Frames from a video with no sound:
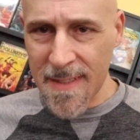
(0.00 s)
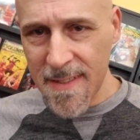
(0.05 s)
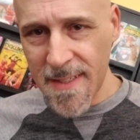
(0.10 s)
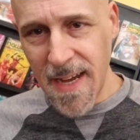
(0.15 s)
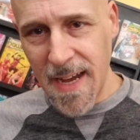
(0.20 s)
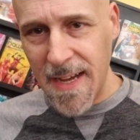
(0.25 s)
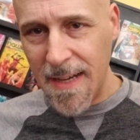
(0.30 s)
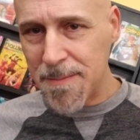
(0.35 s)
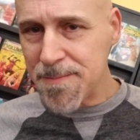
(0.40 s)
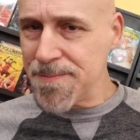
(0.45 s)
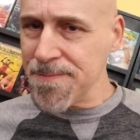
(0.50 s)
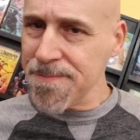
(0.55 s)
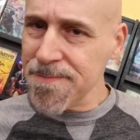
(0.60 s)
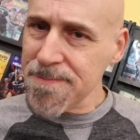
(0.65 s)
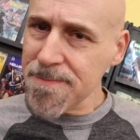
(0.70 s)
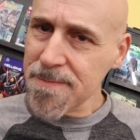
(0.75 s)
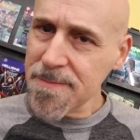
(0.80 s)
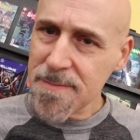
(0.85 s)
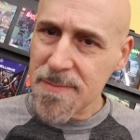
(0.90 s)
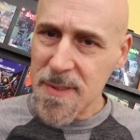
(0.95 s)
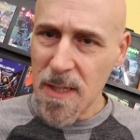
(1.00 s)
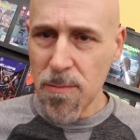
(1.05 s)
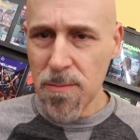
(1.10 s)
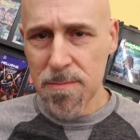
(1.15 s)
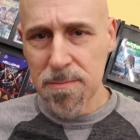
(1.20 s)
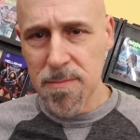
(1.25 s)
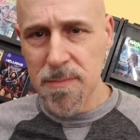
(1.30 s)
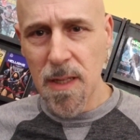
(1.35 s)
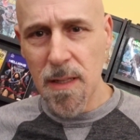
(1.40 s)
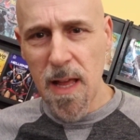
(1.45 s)
So
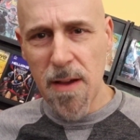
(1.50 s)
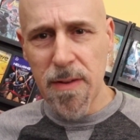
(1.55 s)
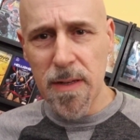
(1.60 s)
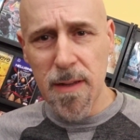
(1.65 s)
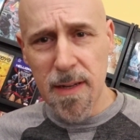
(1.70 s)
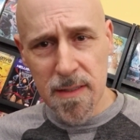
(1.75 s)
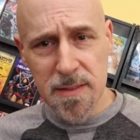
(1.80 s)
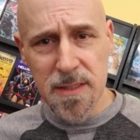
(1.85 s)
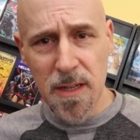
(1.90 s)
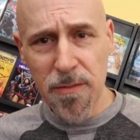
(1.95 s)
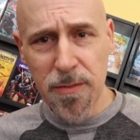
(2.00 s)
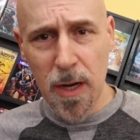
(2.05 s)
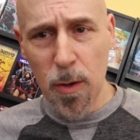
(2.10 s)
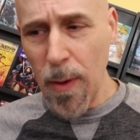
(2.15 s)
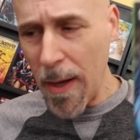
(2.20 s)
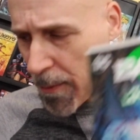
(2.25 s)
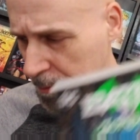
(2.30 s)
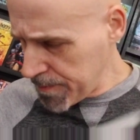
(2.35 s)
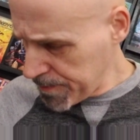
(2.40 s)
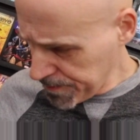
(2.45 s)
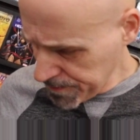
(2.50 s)
they'll love it. It'll sell very well.